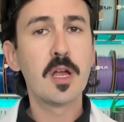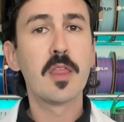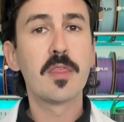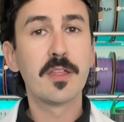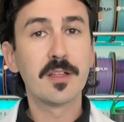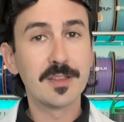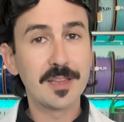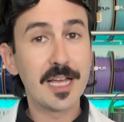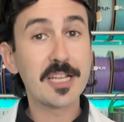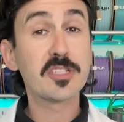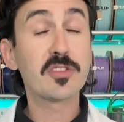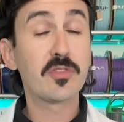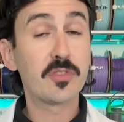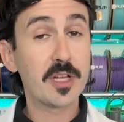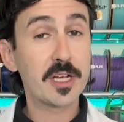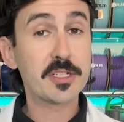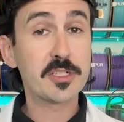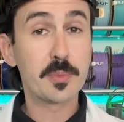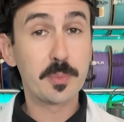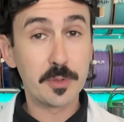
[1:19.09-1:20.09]
the less
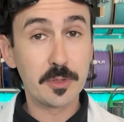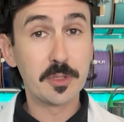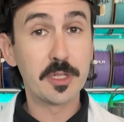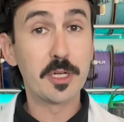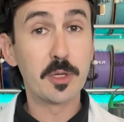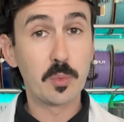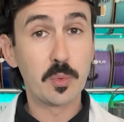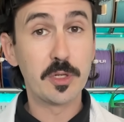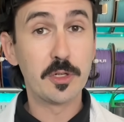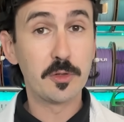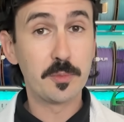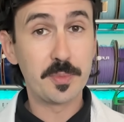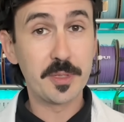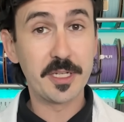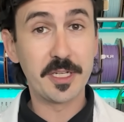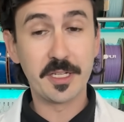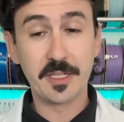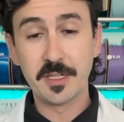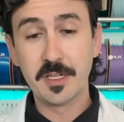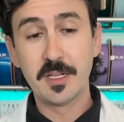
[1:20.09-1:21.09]
flexible it will
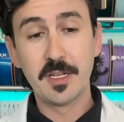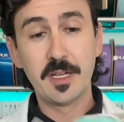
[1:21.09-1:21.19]
be.